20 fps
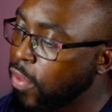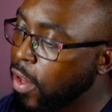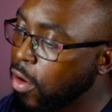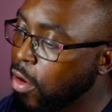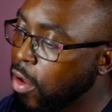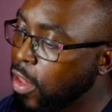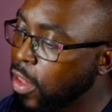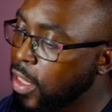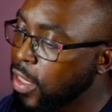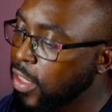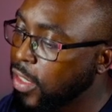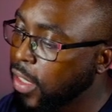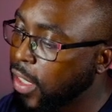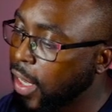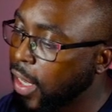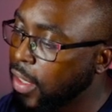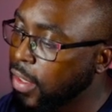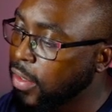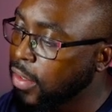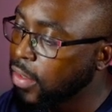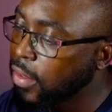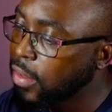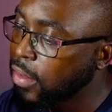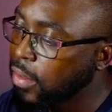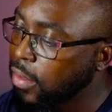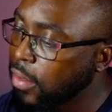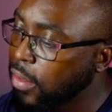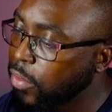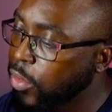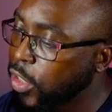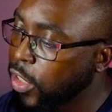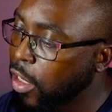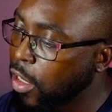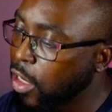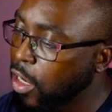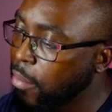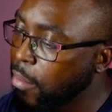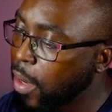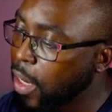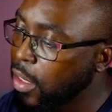all these things, we shall
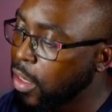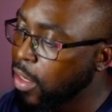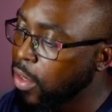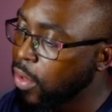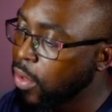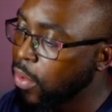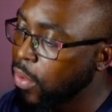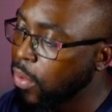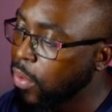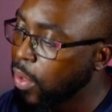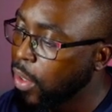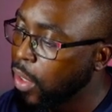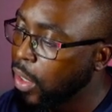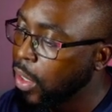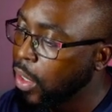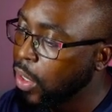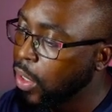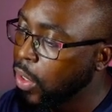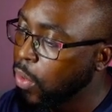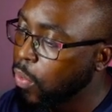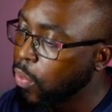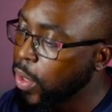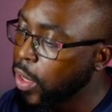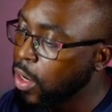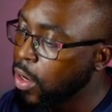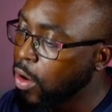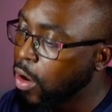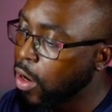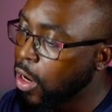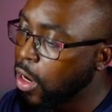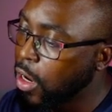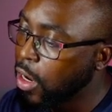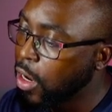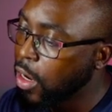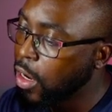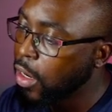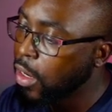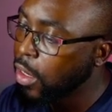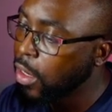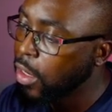commend you. We
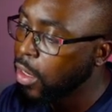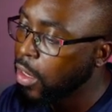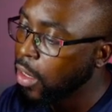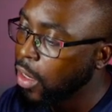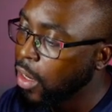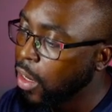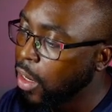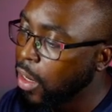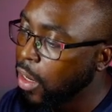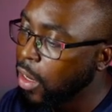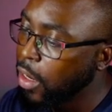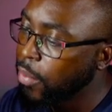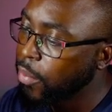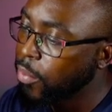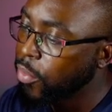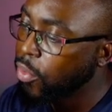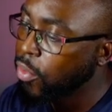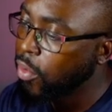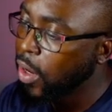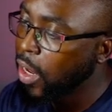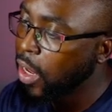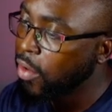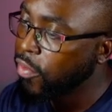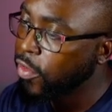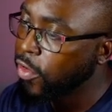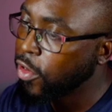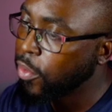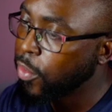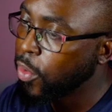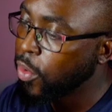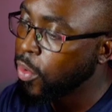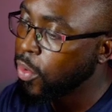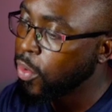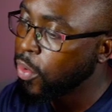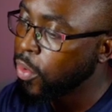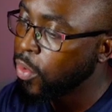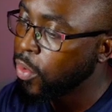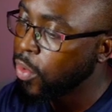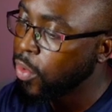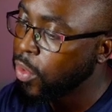are
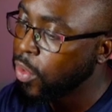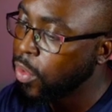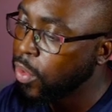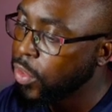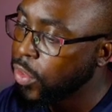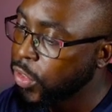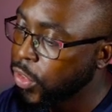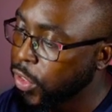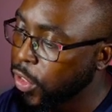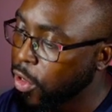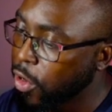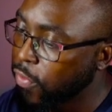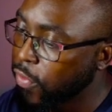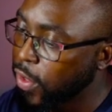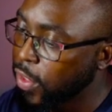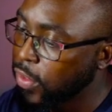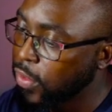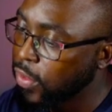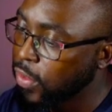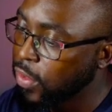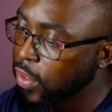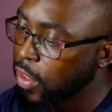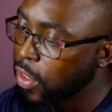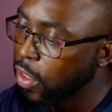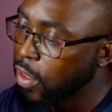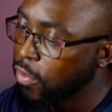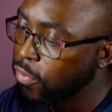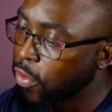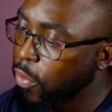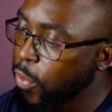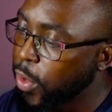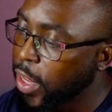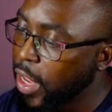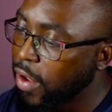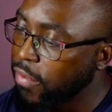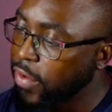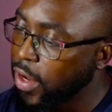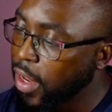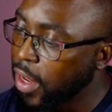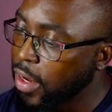unprofitable servants, for we
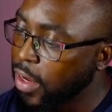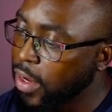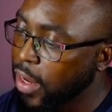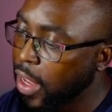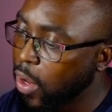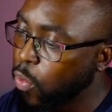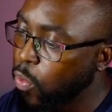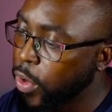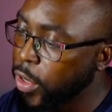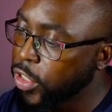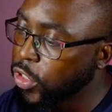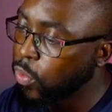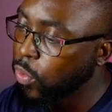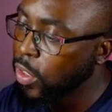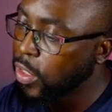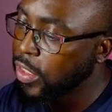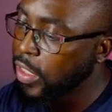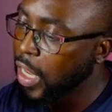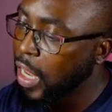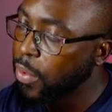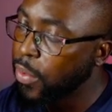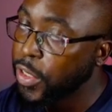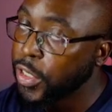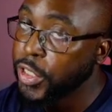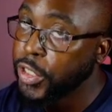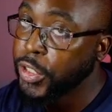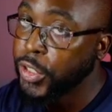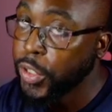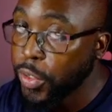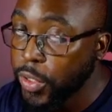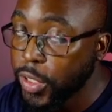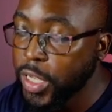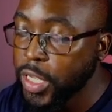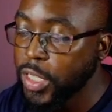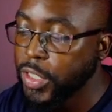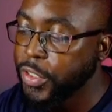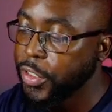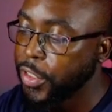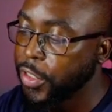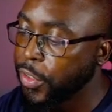have done that which was our duty
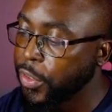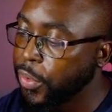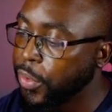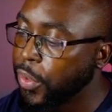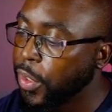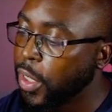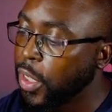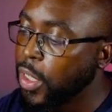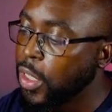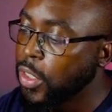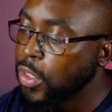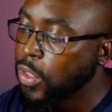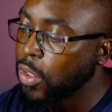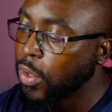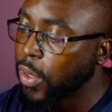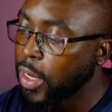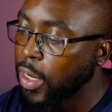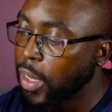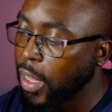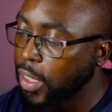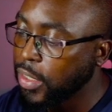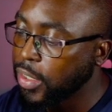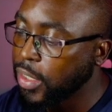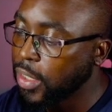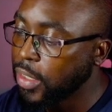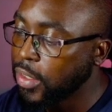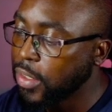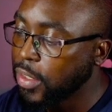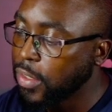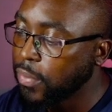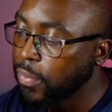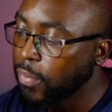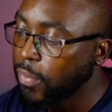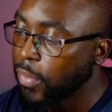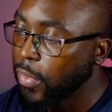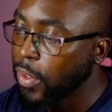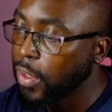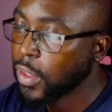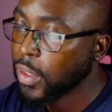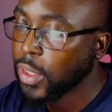to do. So, in essence,
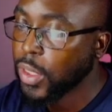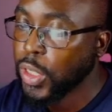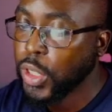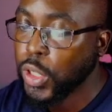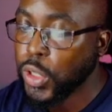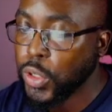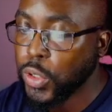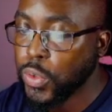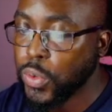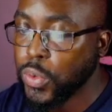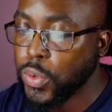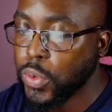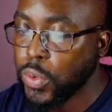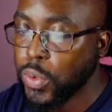you